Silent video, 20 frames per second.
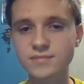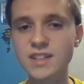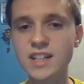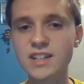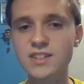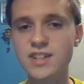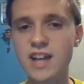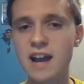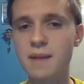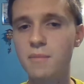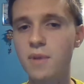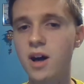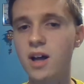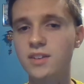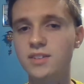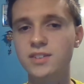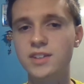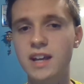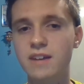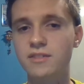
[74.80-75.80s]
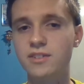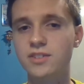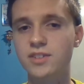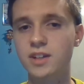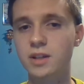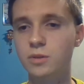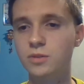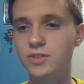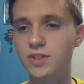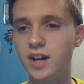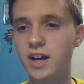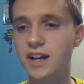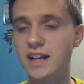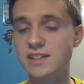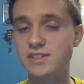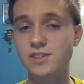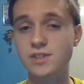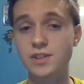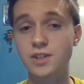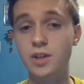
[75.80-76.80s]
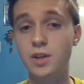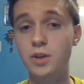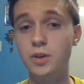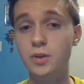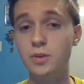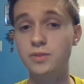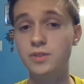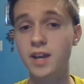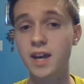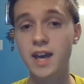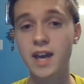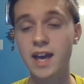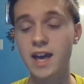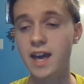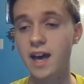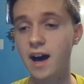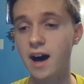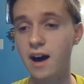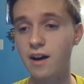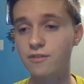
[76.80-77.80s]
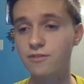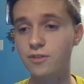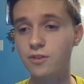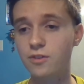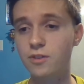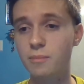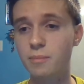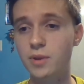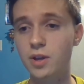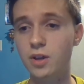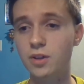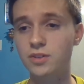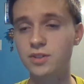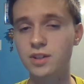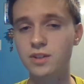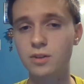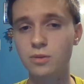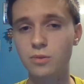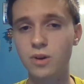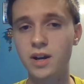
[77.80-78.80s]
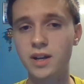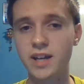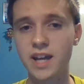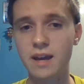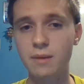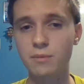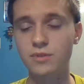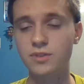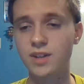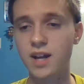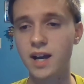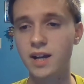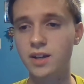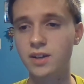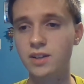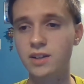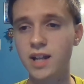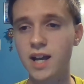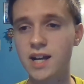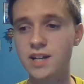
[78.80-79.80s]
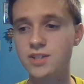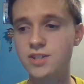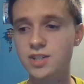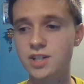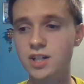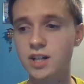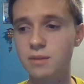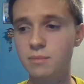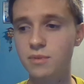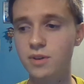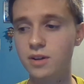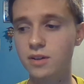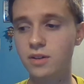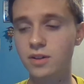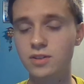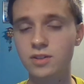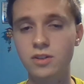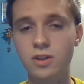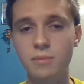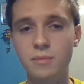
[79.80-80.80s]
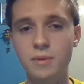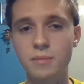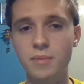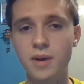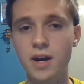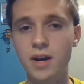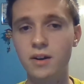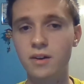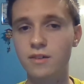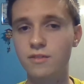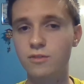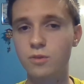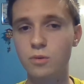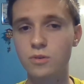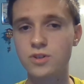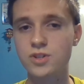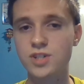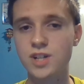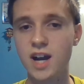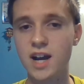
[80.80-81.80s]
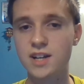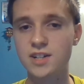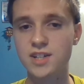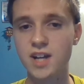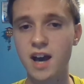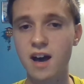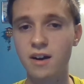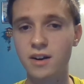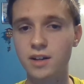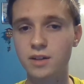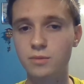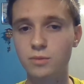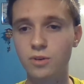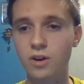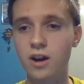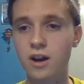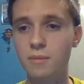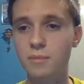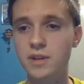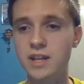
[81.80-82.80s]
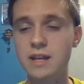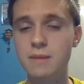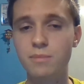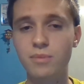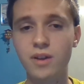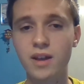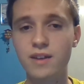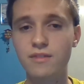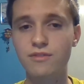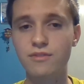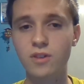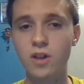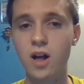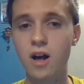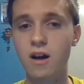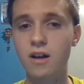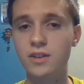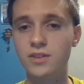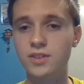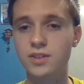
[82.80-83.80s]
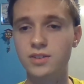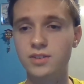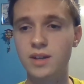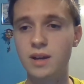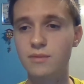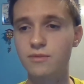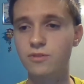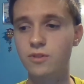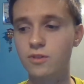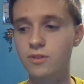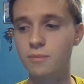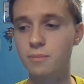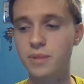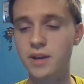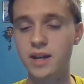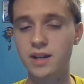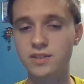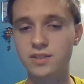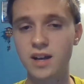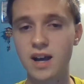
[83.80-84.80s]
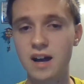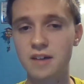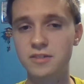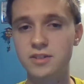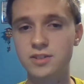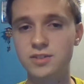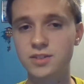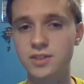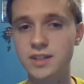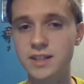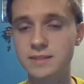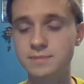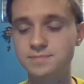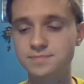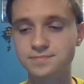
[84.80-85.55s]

Zach Moss and Devin Singletary, that's good news for the Bills because the run game was not good last year, but it looked a little bit better. And, of course, Josh Allen can run, but he played flawless except for the picks, obviously.